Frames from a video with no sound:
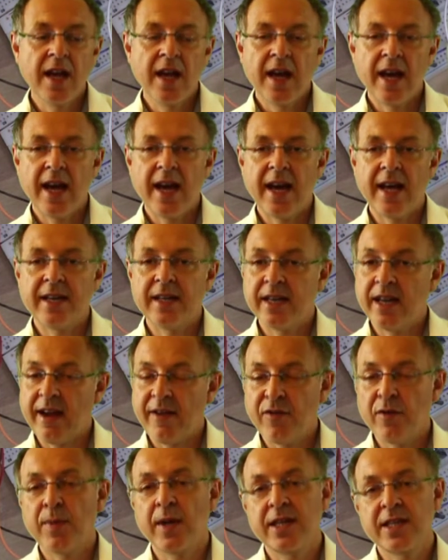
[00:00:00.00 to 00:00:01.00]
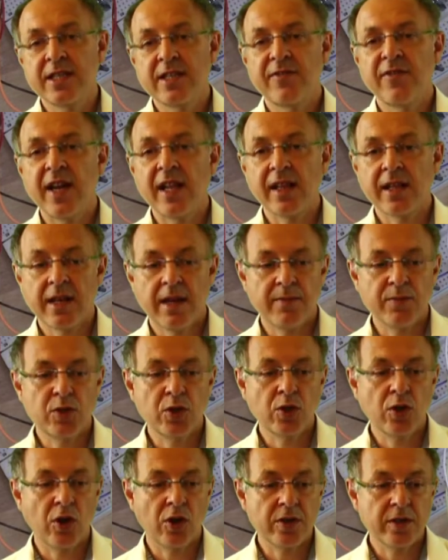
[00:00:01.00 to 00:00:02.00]
and everybody is welcome to
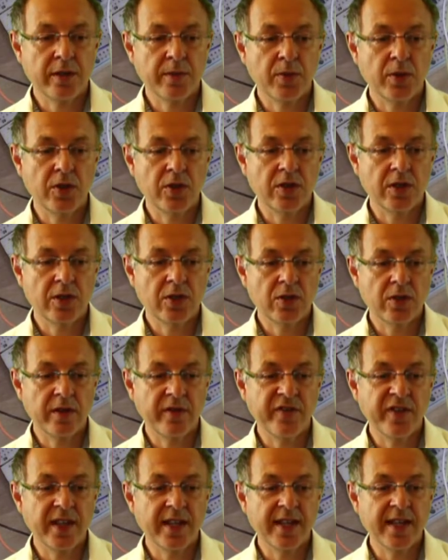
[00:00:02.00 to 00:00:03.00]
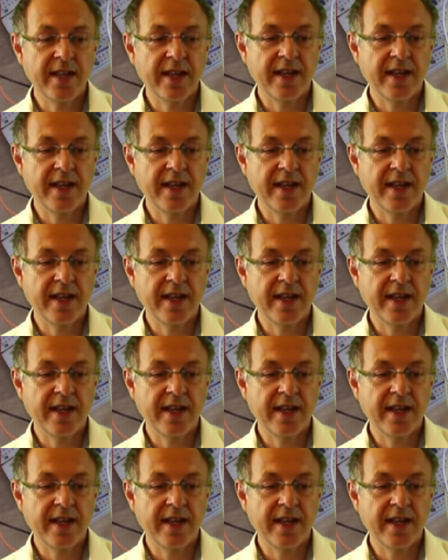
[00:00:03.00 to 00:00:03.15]
contribute to the wiki.